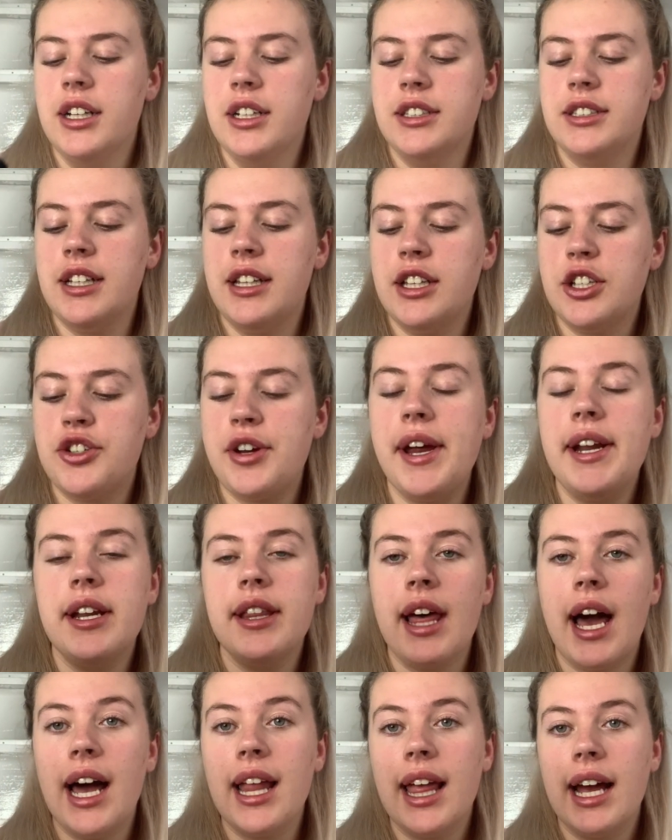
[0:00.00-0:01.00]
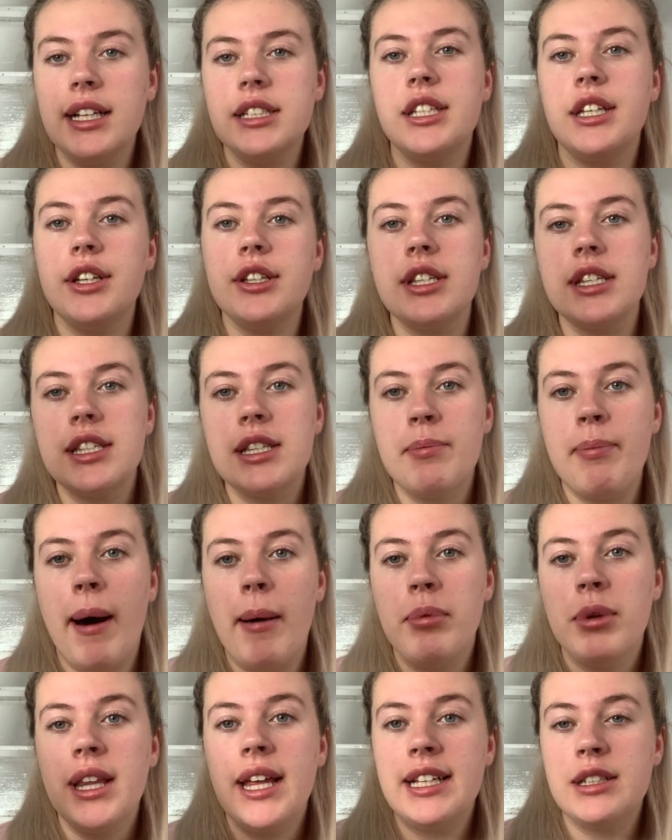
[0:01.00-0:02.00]
So the straightener that I like to use is the
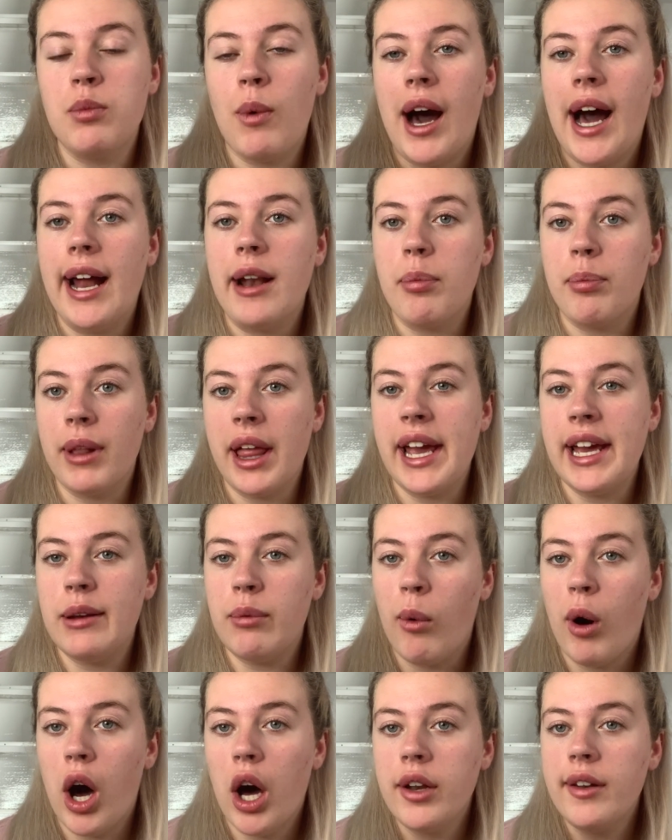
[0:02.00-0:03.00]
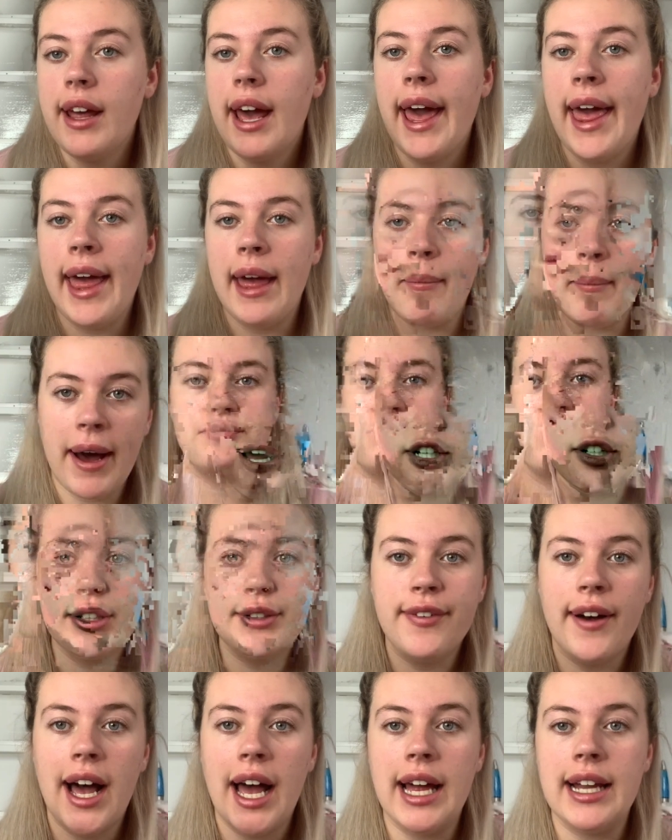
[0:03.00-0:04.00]
Babyliss wide blade one. I just
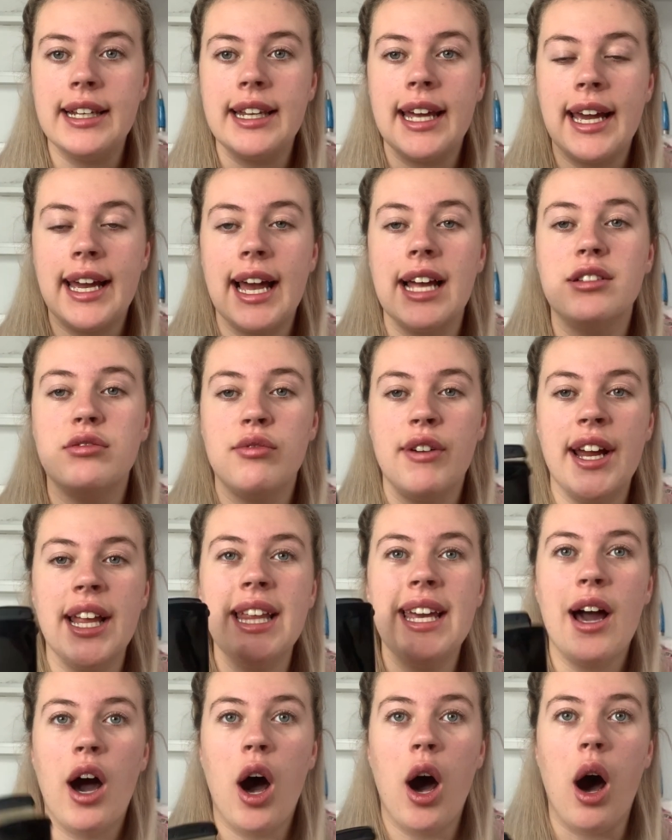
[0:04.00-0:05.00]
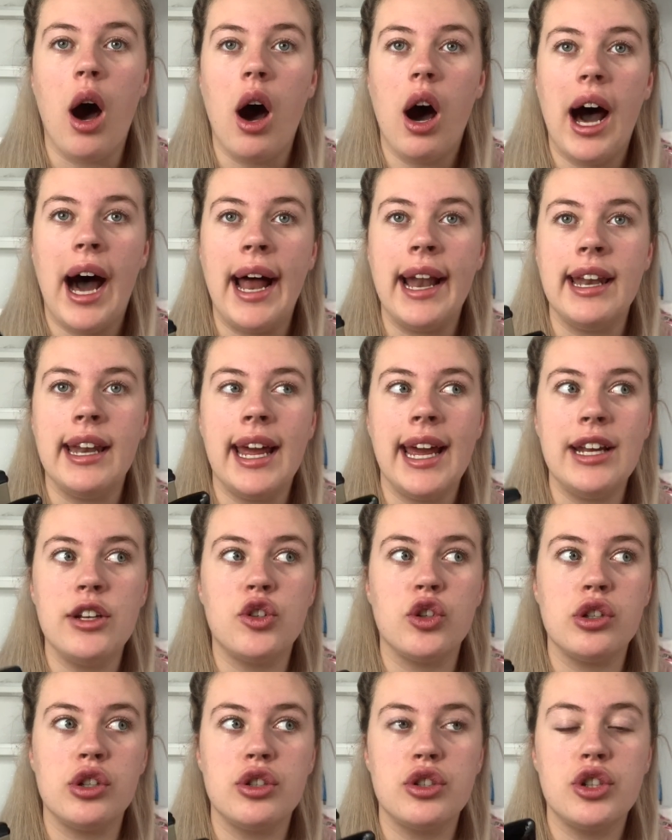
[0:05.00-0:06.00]
find it gets really hot and it
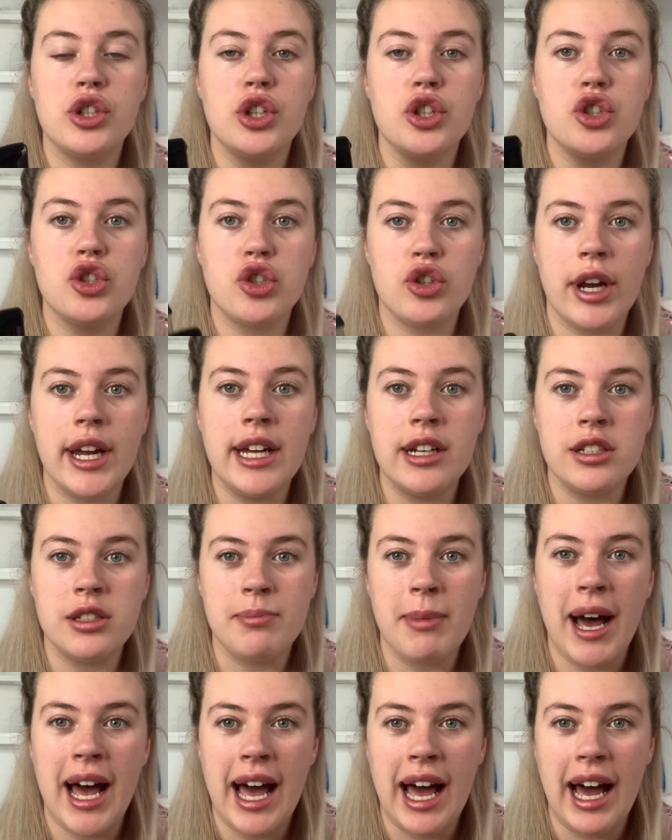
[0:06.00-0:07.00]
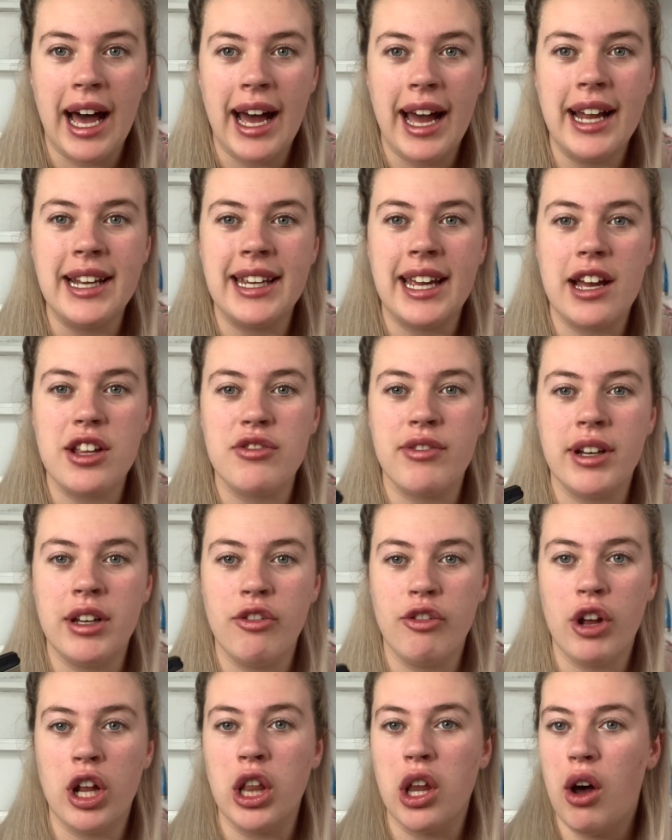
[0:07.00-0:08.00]
just straightens my hair and gets rid
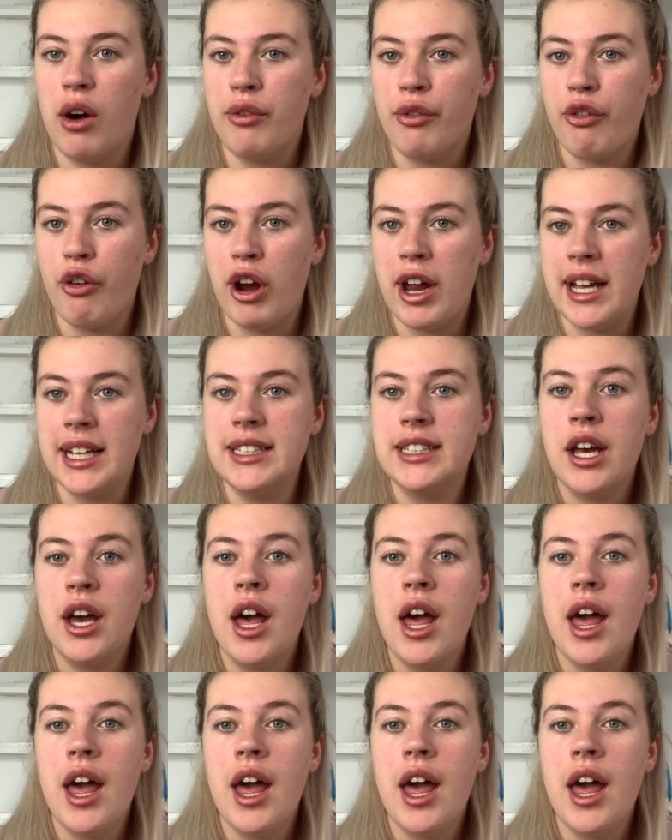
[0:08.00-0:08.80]
of a lot of frizz.